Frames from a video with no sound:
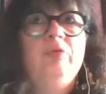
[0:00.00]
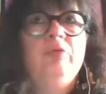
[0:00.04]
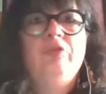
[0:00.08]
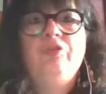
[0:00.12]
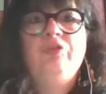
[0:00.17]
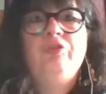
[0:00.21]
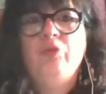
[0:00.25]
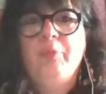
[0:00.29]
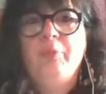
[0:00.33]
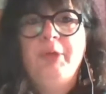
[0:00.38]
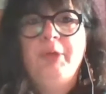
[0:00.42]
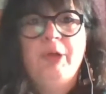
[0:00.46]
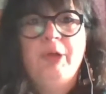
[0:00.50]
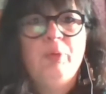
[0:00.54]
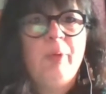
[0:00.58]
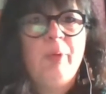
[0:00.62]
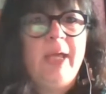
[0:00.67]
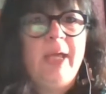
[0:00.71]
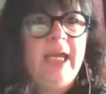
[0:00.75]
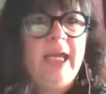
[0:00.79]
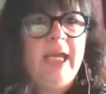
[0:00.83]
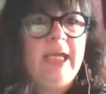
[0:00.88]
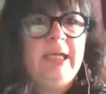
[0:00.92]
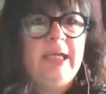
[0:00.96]
zooming
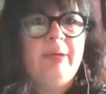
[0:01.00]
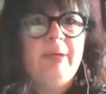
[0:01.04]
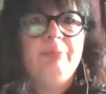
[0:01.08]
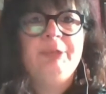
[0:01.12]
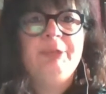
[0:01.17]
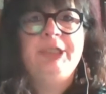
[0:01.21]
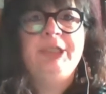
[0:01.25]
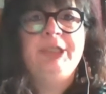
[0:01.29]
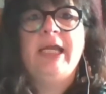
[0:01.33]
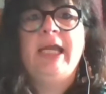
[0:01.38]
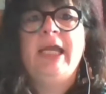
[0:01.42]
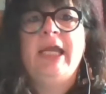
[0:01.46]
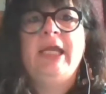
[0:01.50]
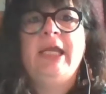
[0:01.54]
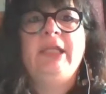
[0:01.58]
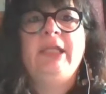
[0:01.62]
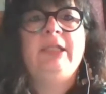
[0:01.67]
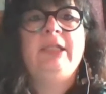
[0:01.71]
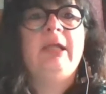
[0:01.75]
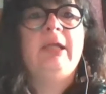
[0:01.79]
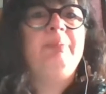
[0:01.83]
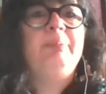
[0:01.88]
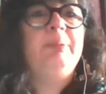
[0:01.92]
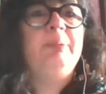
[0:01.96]
away every day,
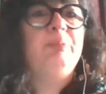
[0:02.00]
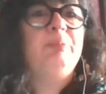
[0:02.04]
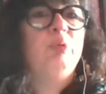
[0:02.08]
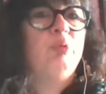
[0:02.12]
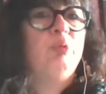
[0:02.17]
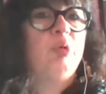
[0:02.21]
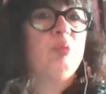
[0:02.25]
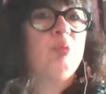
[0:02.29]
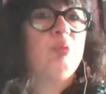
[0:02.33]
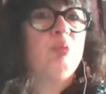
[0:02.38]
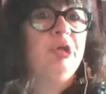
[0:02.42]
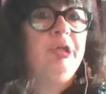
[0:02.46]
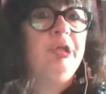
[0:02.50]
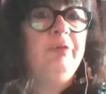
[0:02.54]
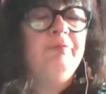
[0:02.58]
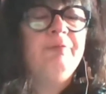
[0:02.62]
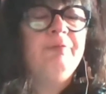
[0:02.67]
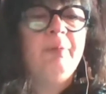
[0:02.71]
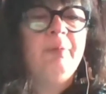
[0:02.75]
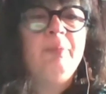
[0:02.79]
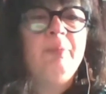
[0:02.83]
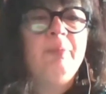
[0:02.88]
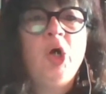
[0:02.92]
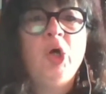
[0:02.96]
that people were working
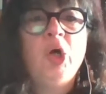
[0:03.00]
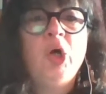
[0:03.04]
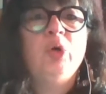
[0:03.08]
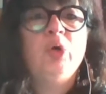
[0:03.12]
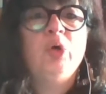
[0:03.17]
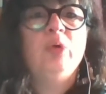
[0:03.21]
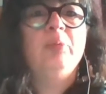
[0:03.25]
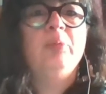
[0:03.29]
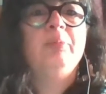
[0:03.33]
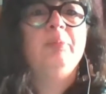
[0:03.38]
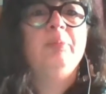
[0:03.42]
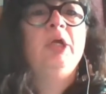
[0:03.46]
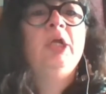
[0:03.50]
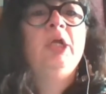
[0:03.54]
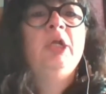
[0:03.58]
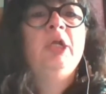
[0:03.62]
from home.